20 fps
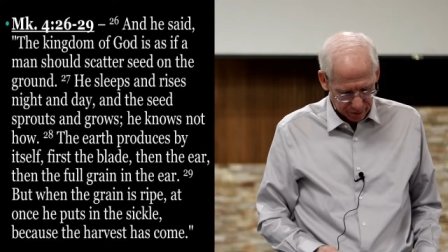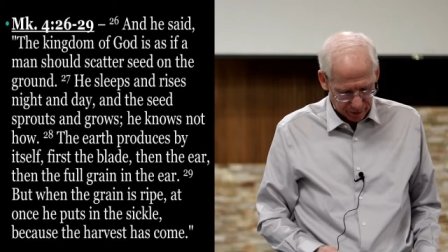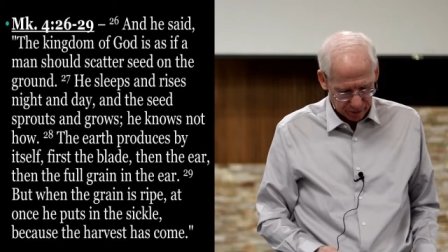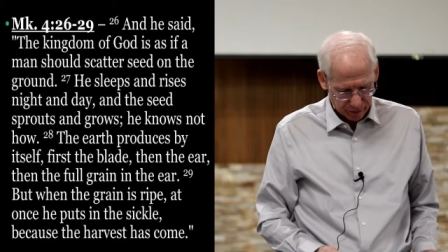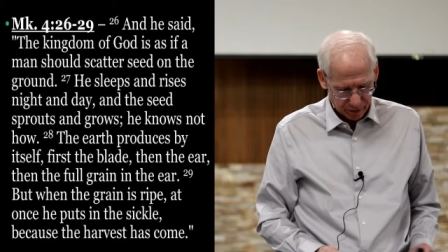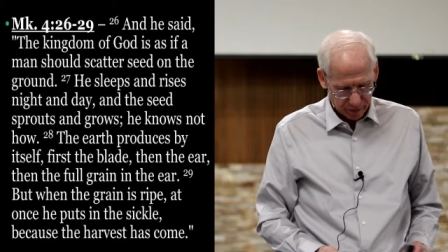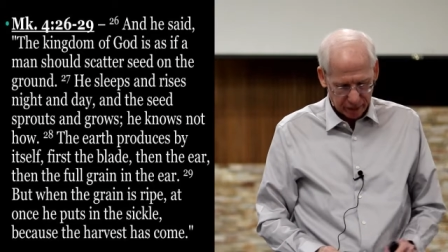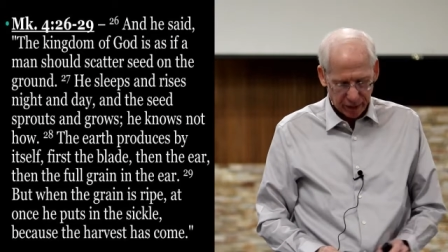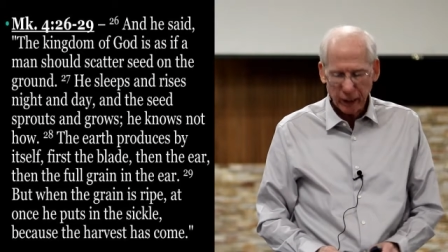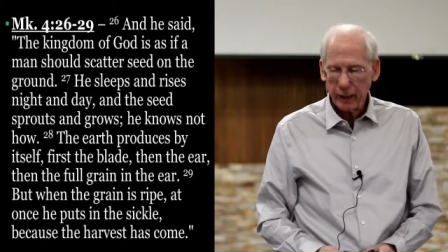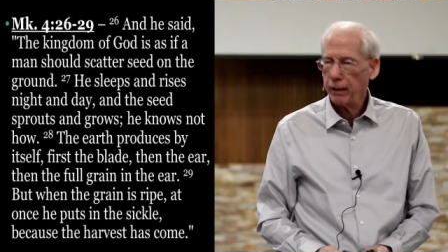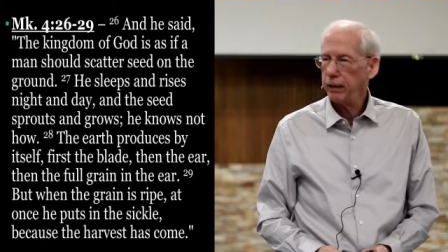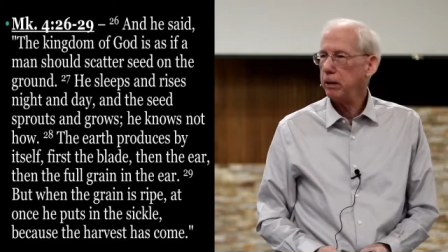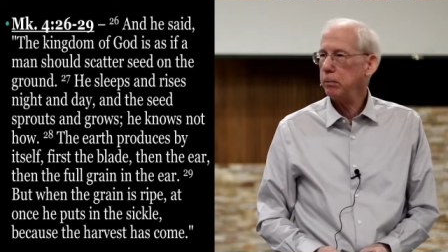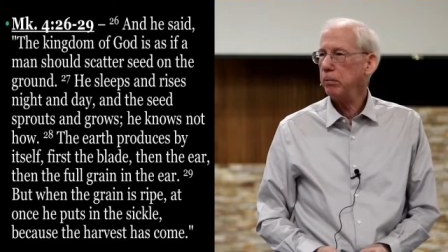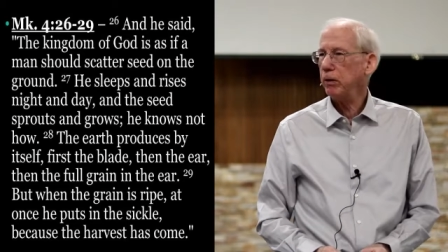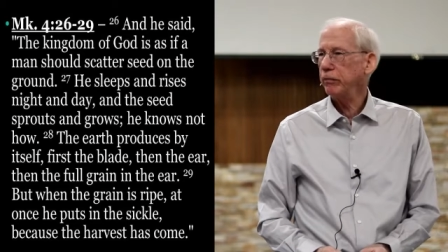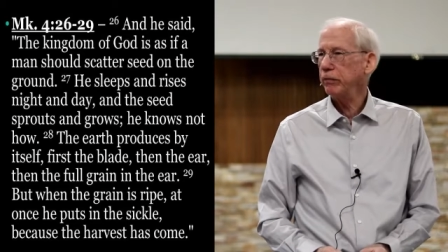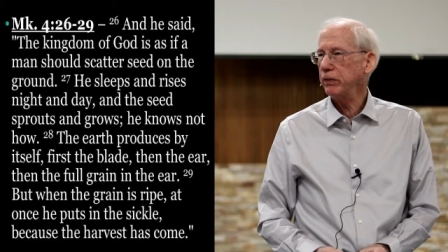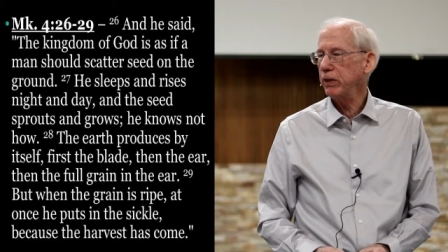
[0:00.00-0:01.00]
Now, the
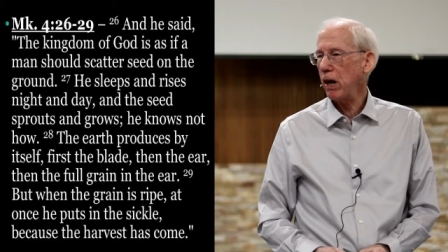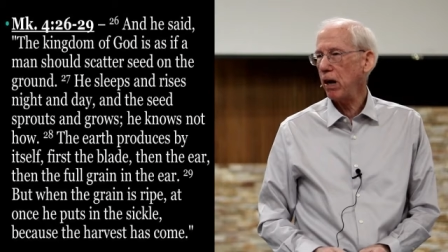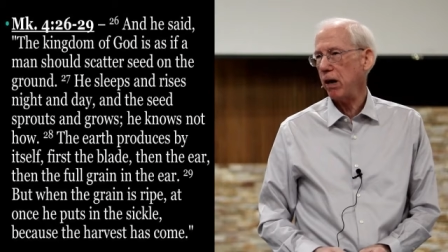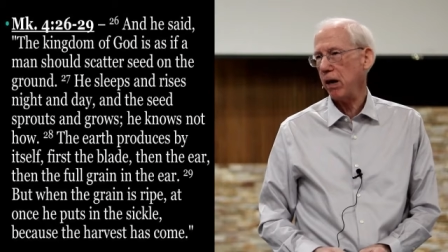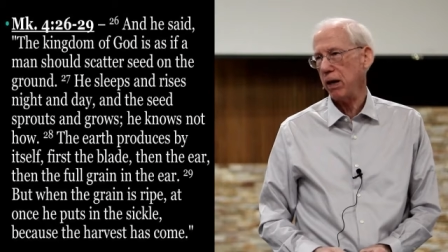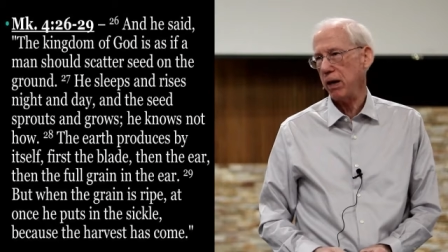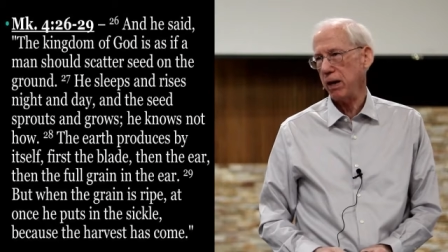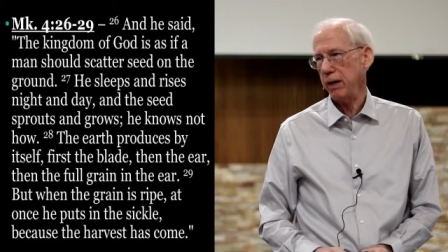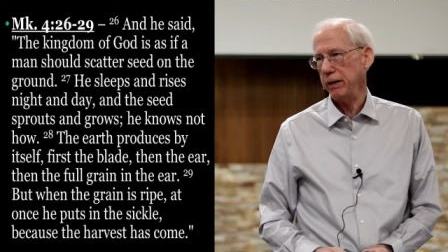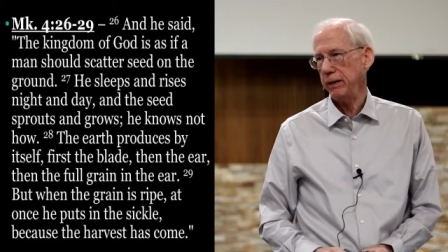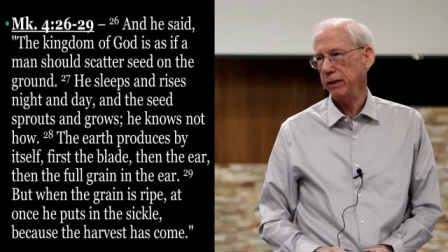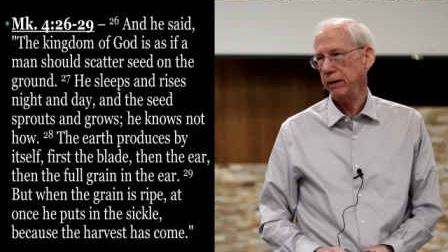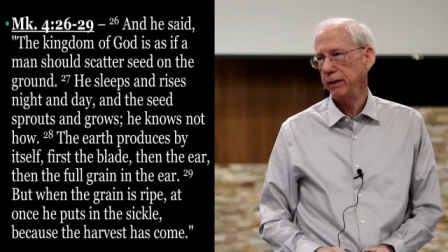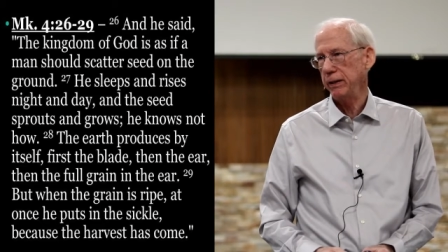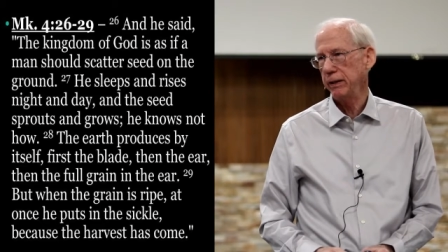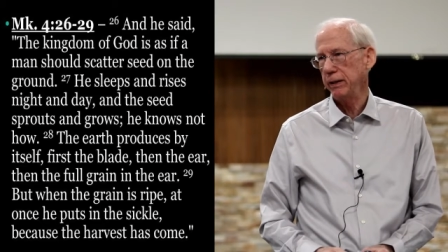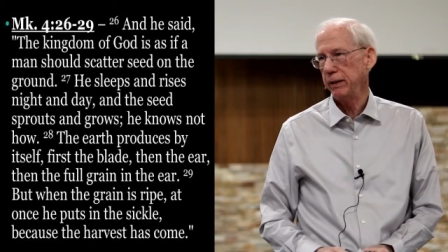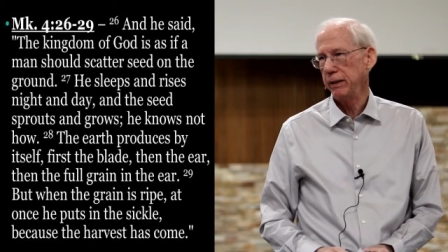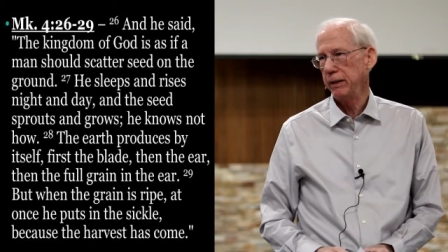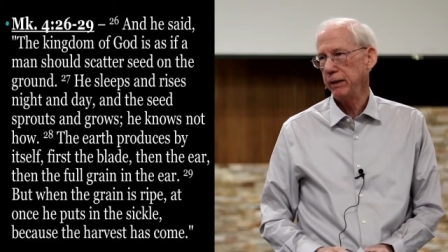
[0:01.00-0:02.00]
kingdom of God,
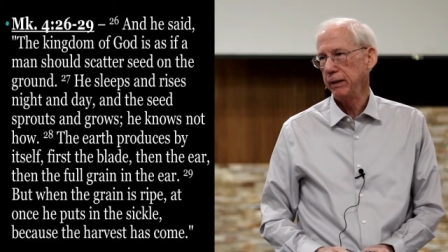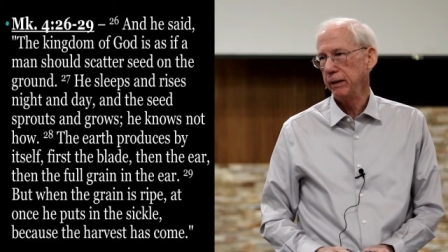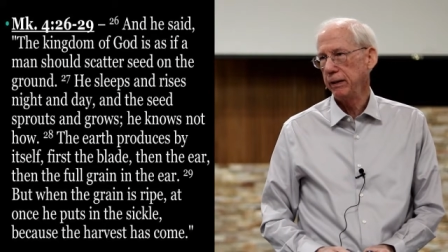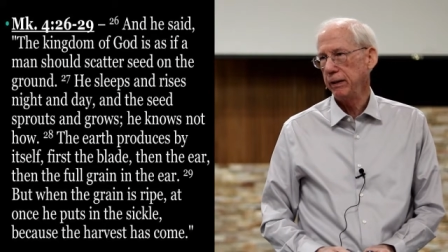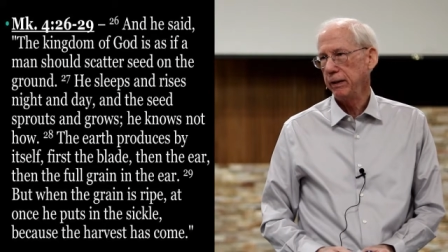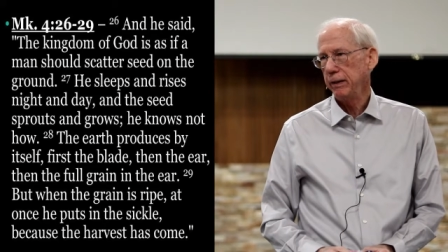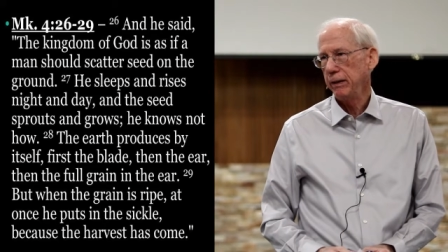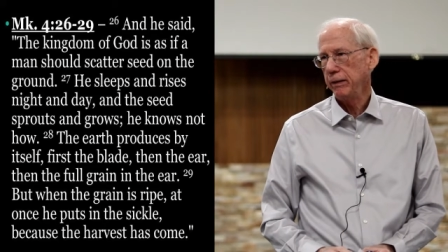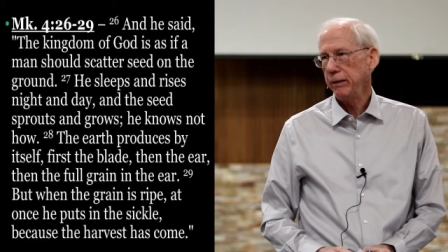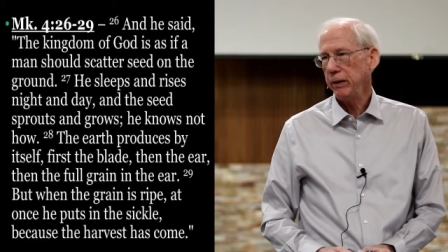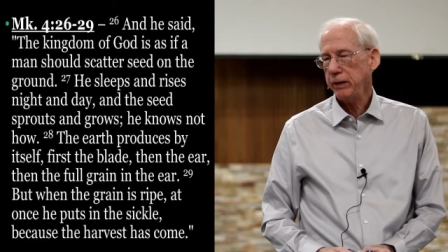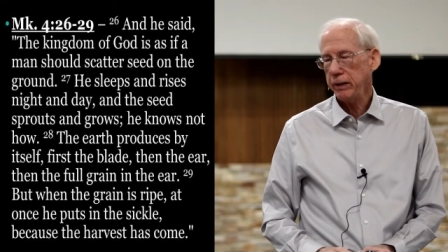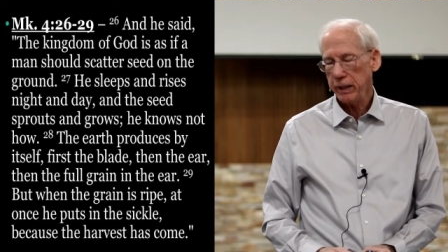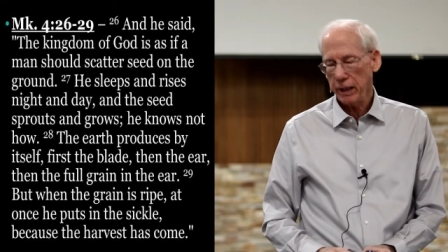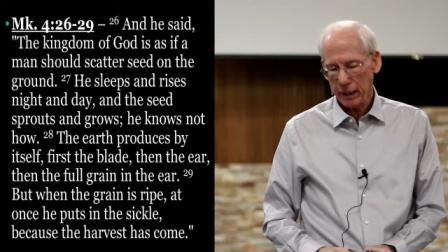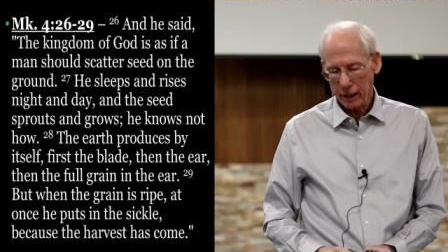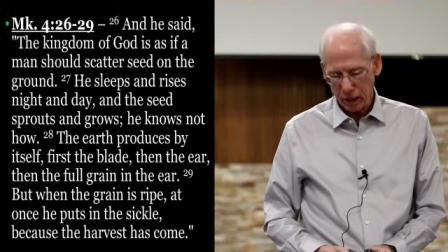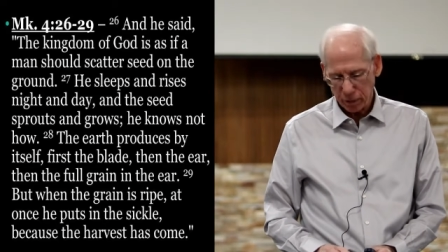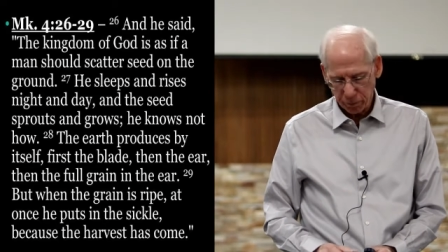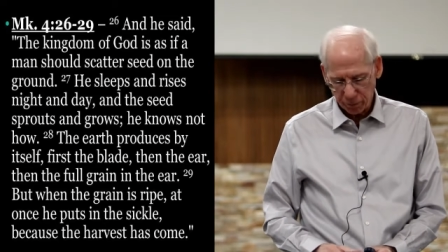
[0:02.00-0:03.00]
the
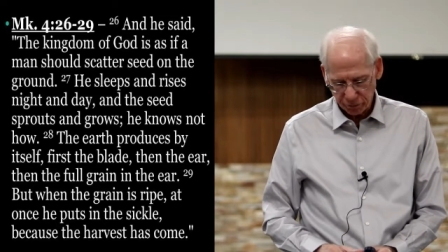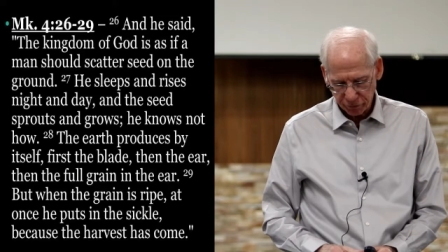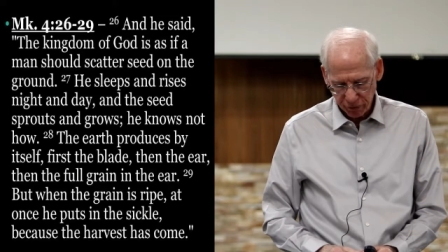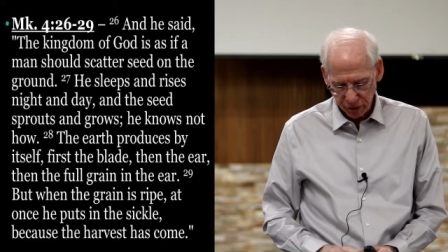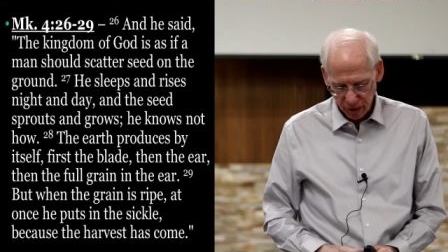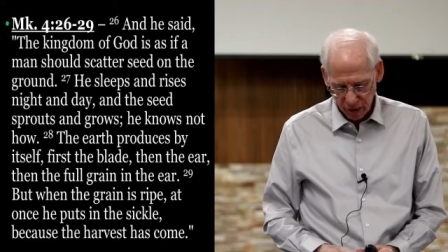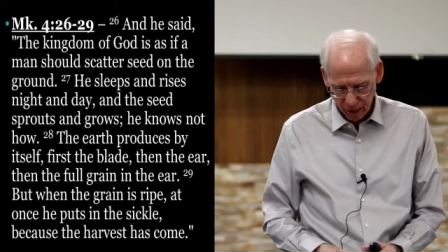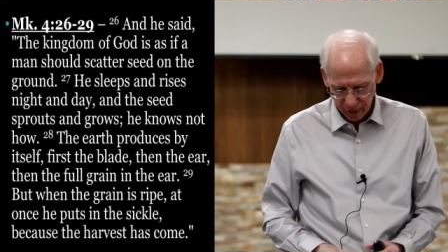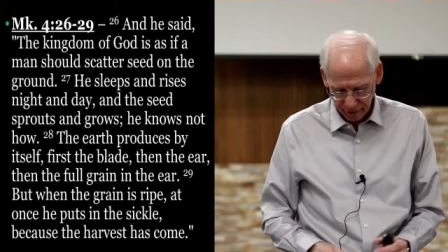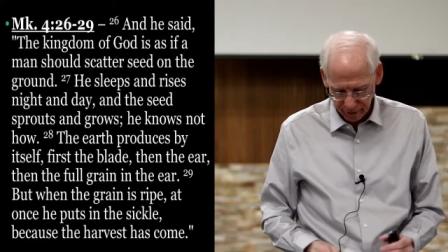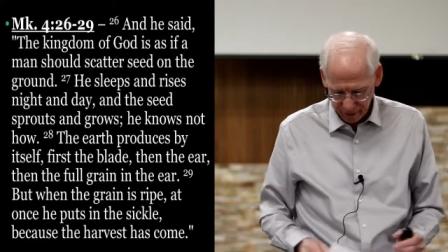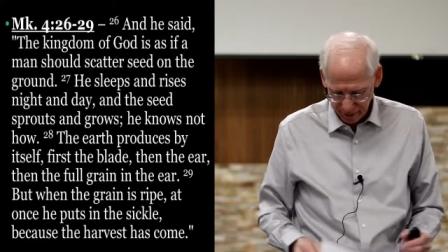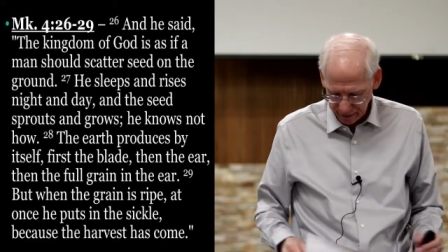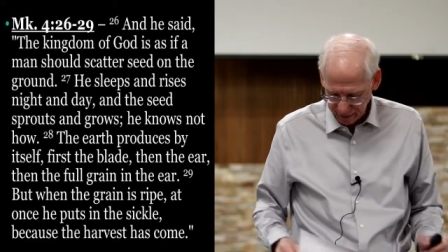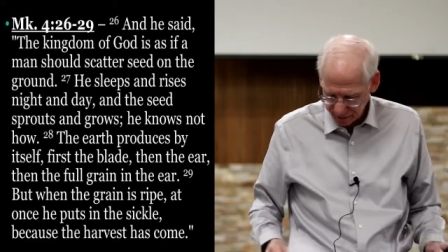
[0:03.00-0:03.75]
kingdom of God